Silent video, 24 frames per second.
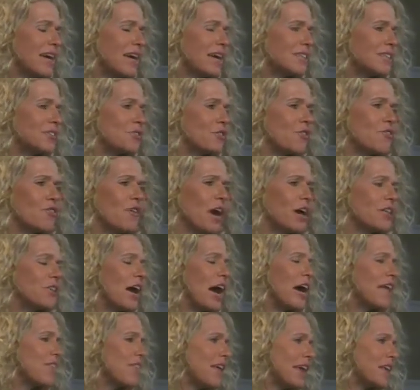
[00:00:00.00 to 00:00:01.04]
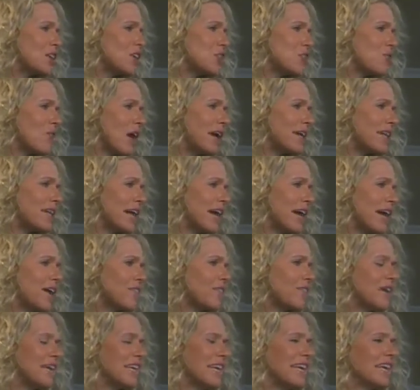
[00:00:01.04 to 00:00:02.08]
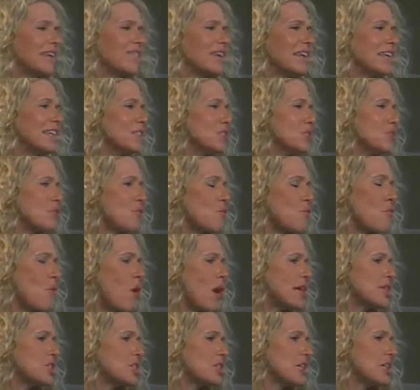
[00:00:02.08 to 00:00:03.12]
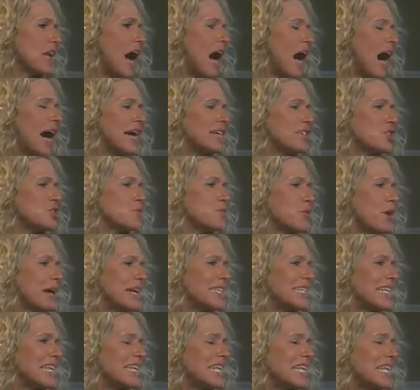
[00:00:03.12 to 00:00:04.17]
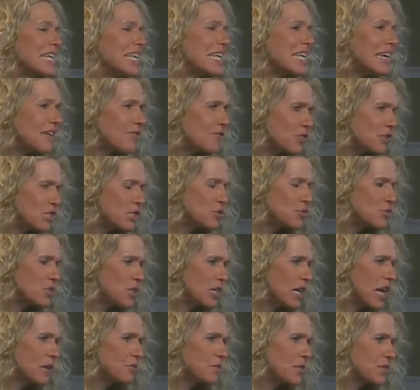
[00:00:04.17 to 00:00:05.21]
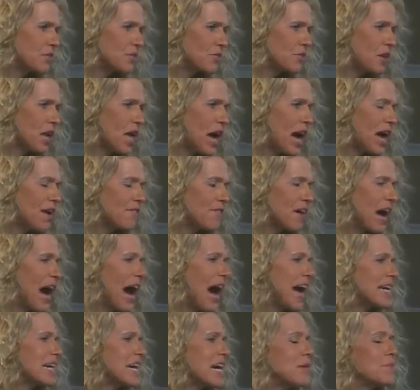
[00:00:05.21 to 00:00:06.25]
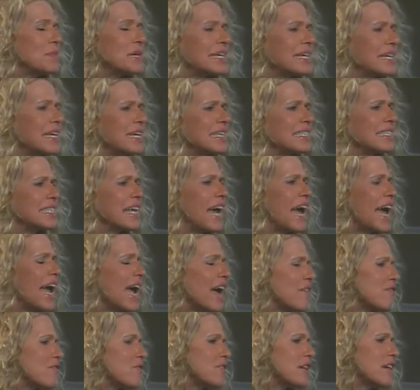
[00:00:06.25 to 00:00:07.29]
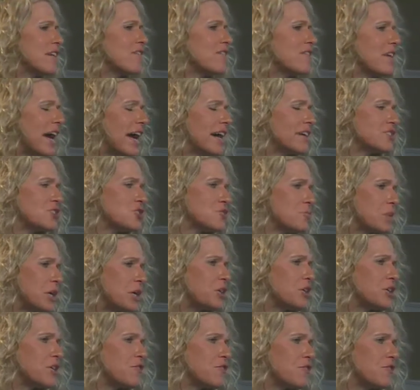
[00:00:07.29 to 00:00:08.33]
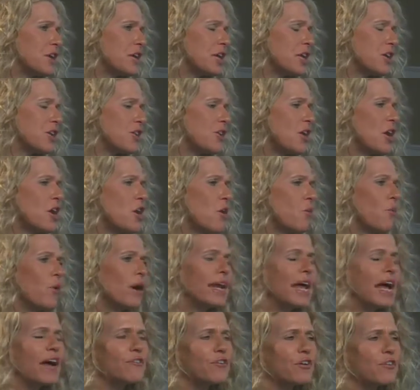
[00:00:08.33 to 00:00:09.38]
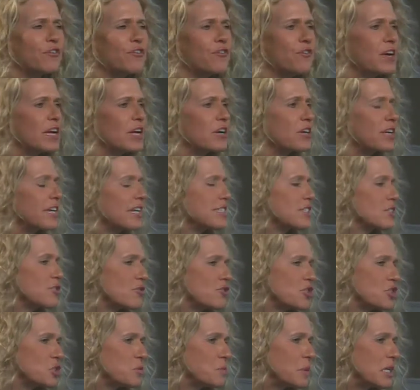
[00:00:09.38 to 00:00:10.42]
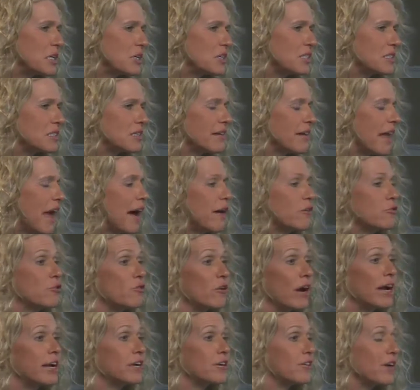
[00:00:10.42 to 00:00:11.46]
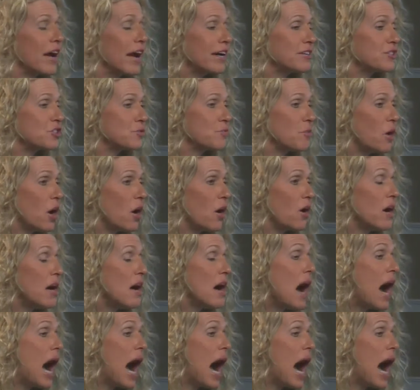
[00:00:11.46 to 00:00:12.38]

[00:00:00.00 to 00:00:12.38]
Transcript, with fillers: And so, Father, I thank you right now that even as they're watching, I just pray deliverance would come to their life. I come against every foul spirit of fear, whatever fear it is they're experiencing, how great or how small.